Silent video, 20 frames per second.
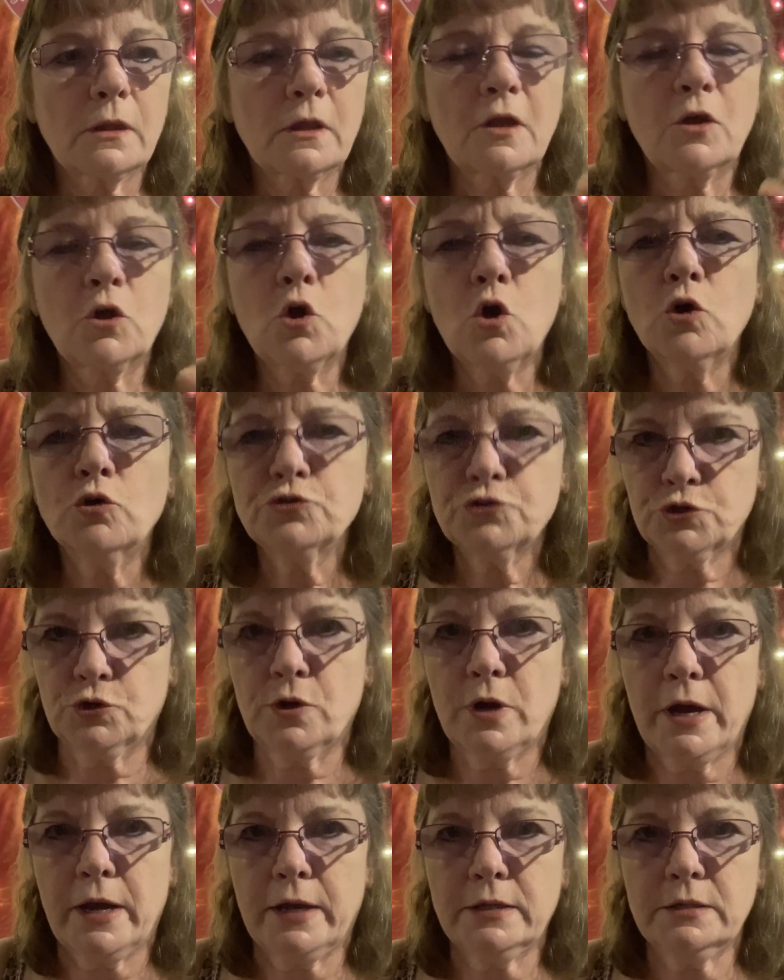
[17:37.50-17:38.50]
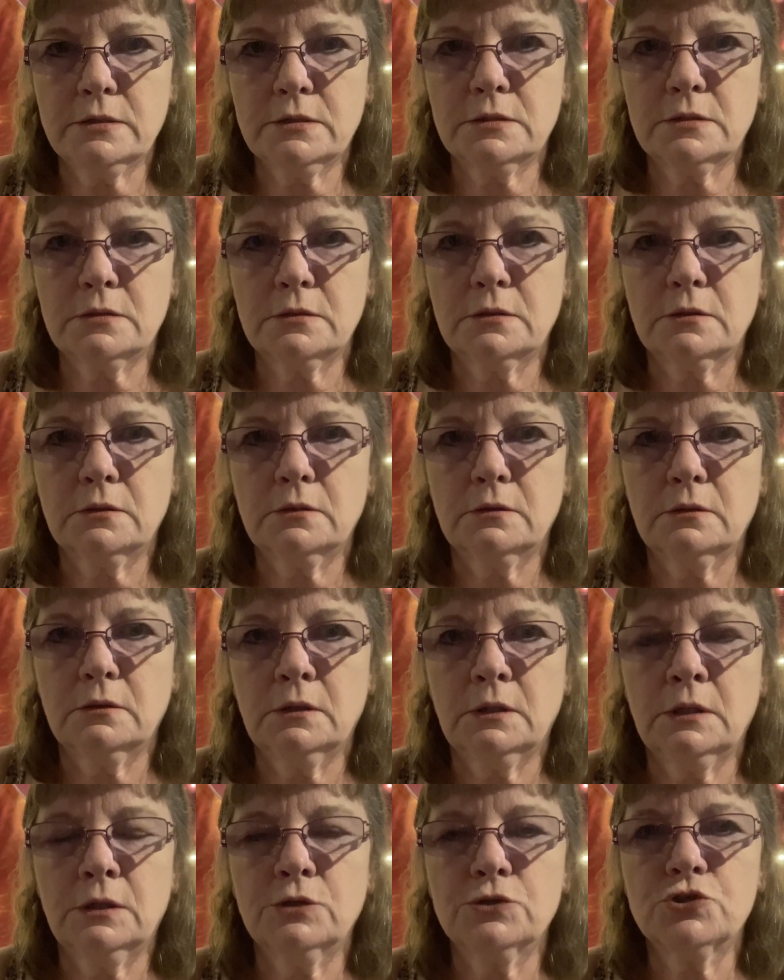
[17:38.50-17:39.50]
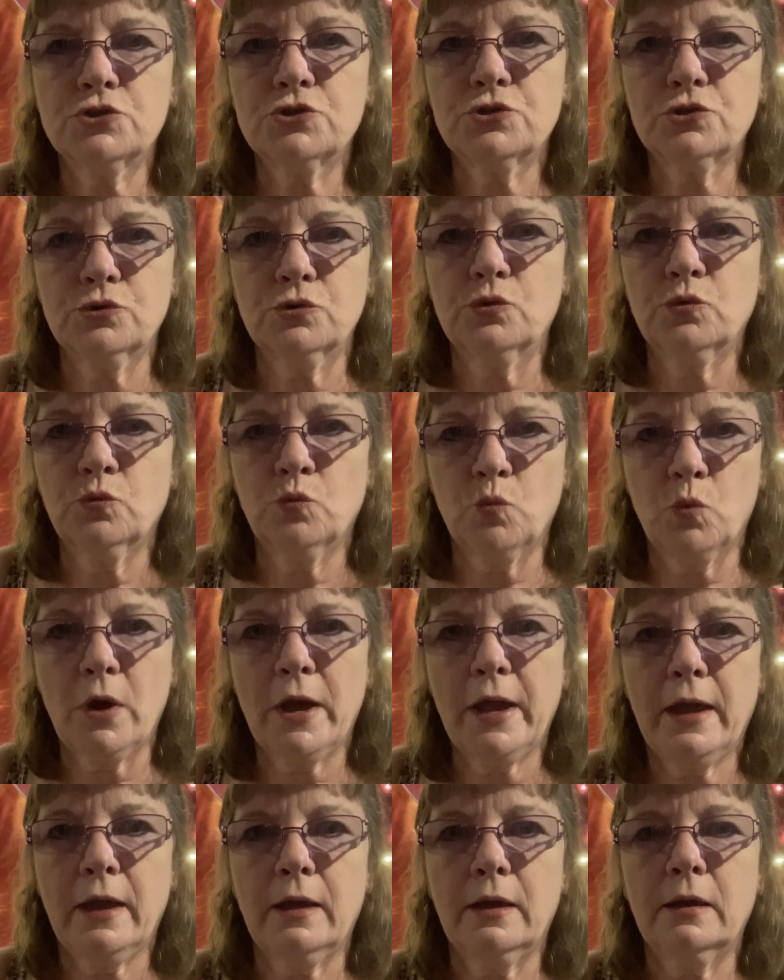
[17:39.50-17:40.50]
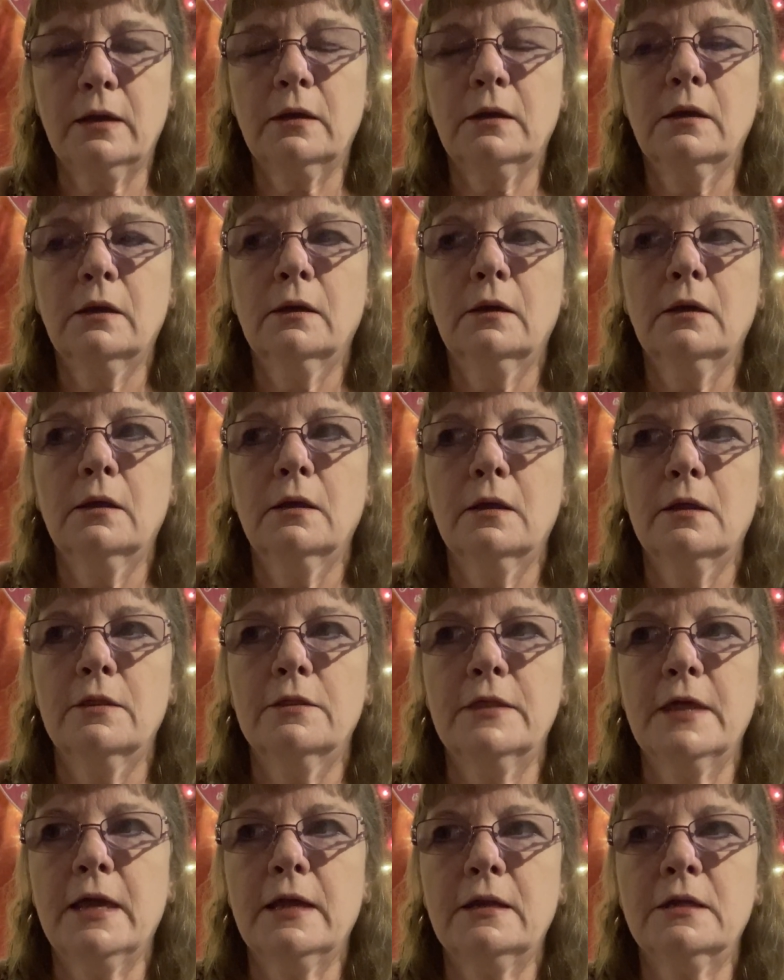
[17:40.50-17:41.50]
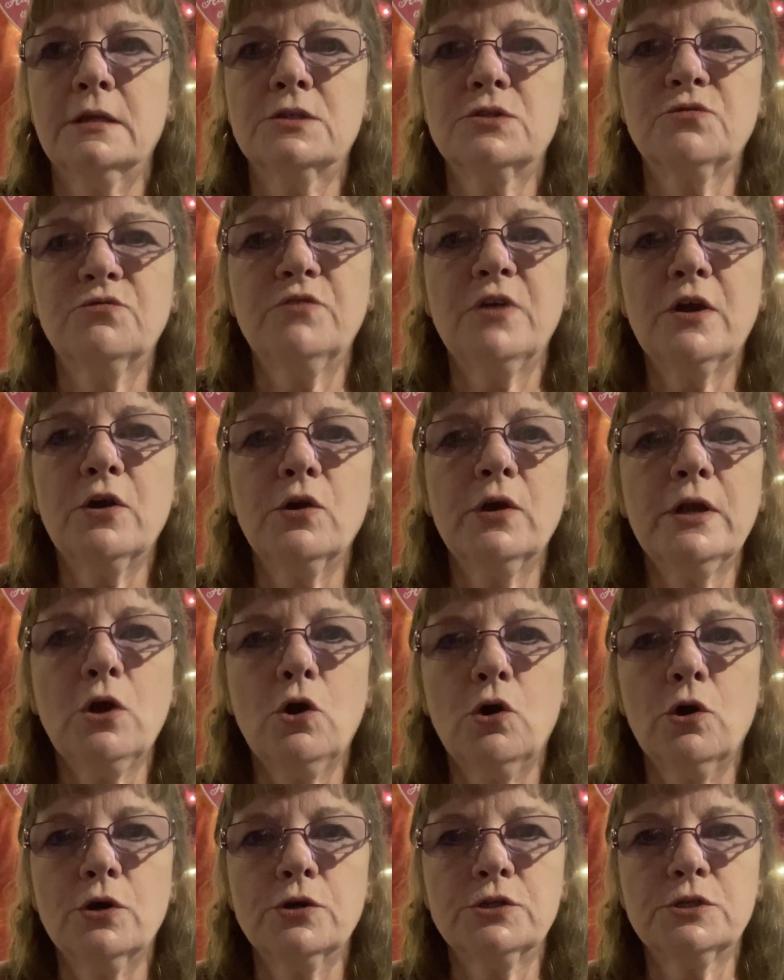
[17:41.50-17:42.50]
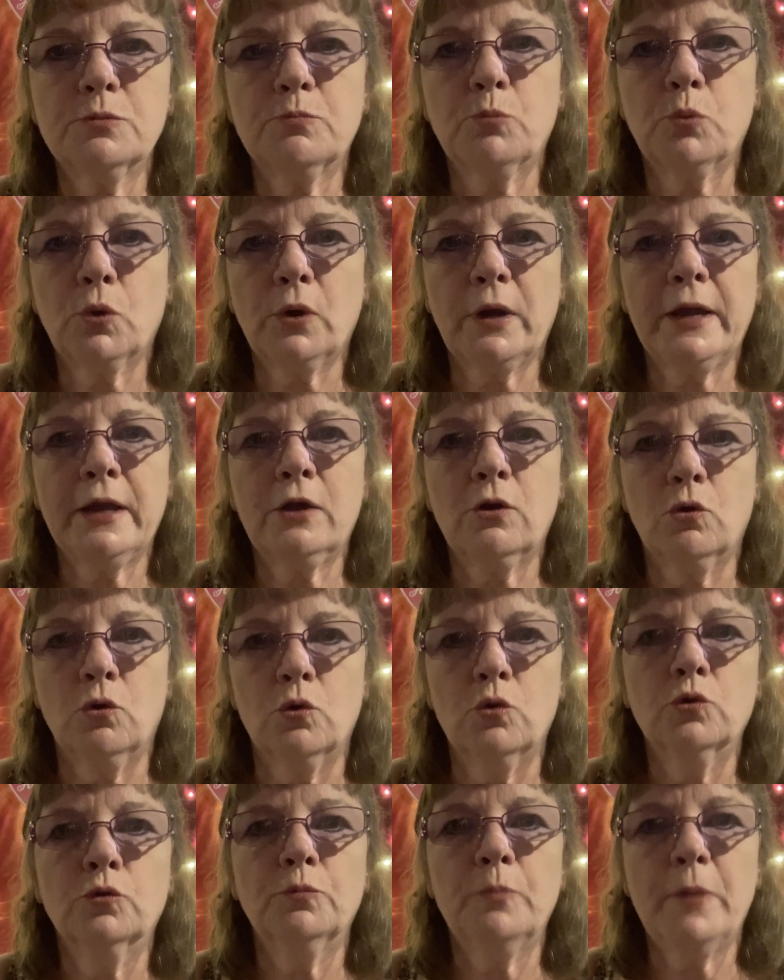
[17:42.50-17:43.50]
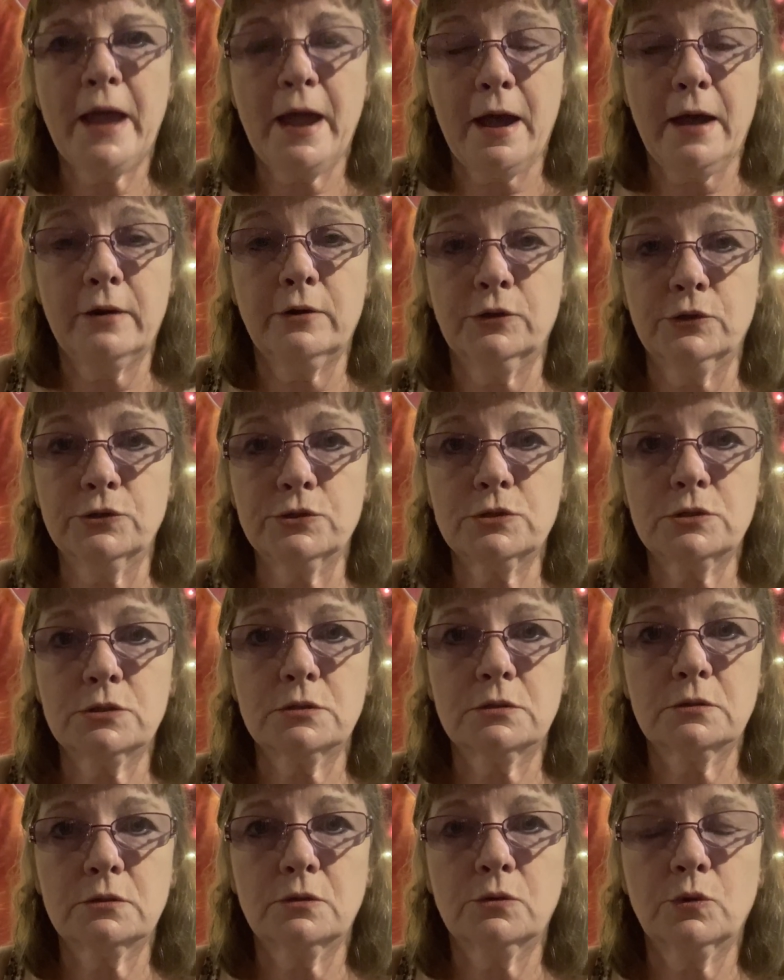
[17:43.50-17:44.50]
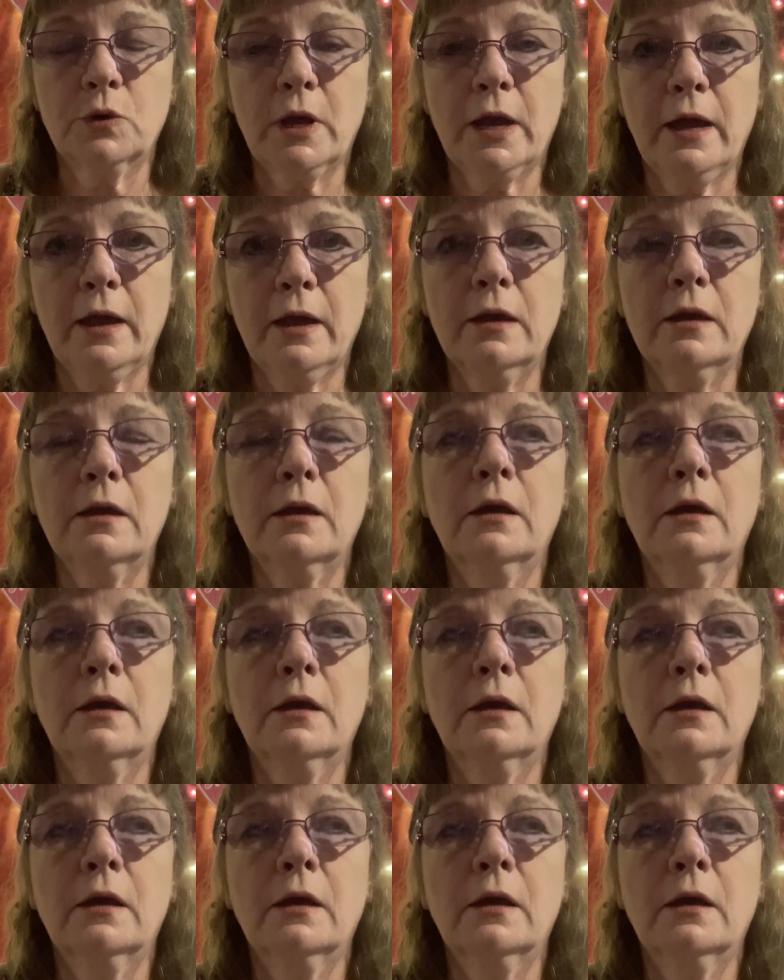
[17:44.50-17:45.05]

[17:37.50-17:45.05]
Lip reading: culturized in a certain way that it's very hard to break old patterns, okay?